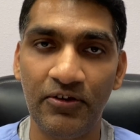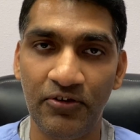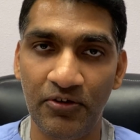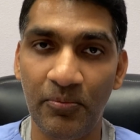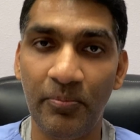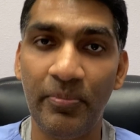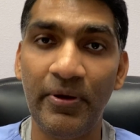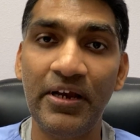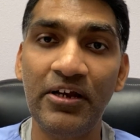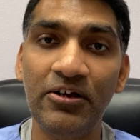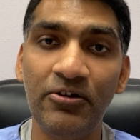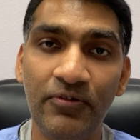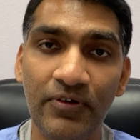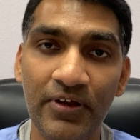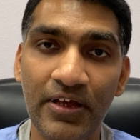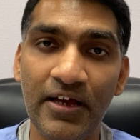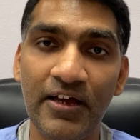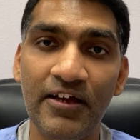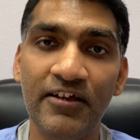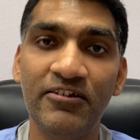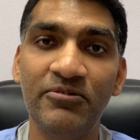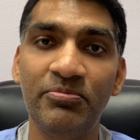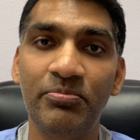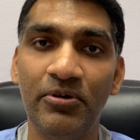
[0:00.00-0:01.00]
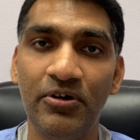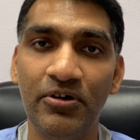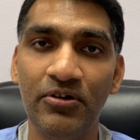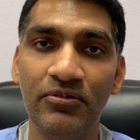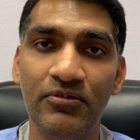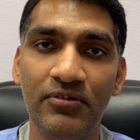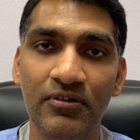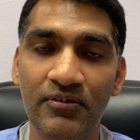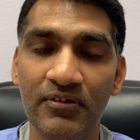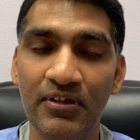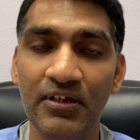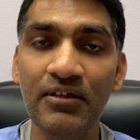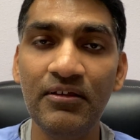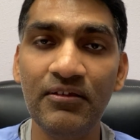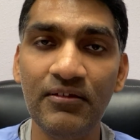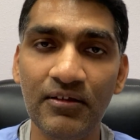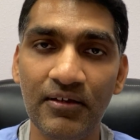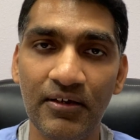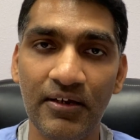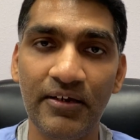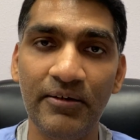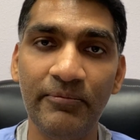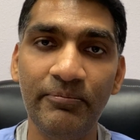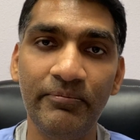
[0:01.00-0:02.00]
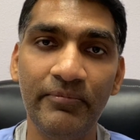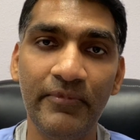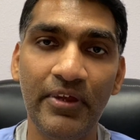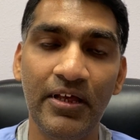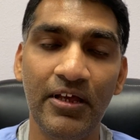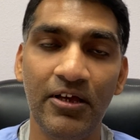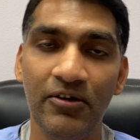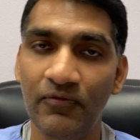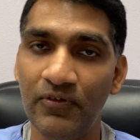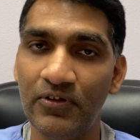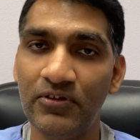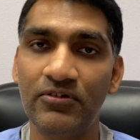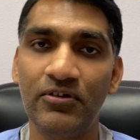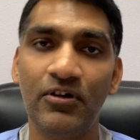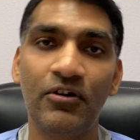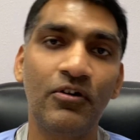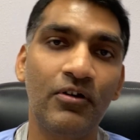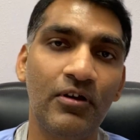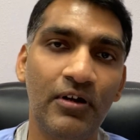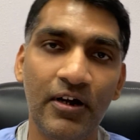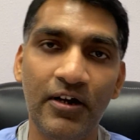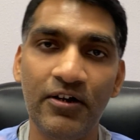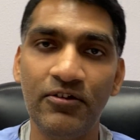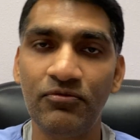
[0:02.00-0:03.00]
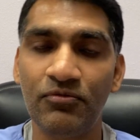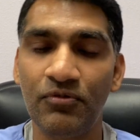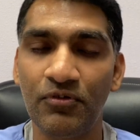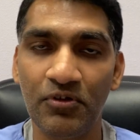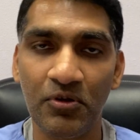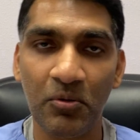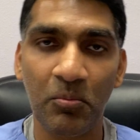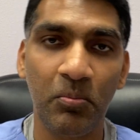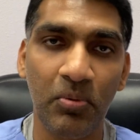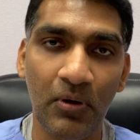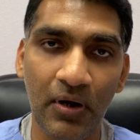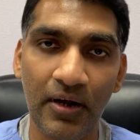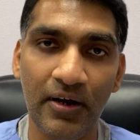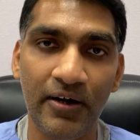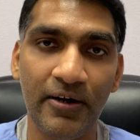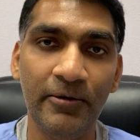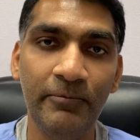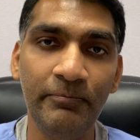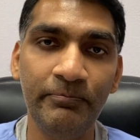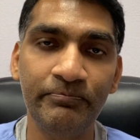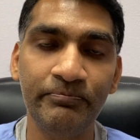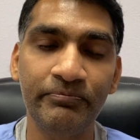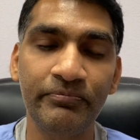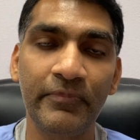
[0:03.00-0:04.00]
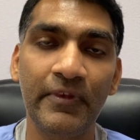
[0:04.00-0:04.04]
your pancreas produces insulin, which circulates through the blood,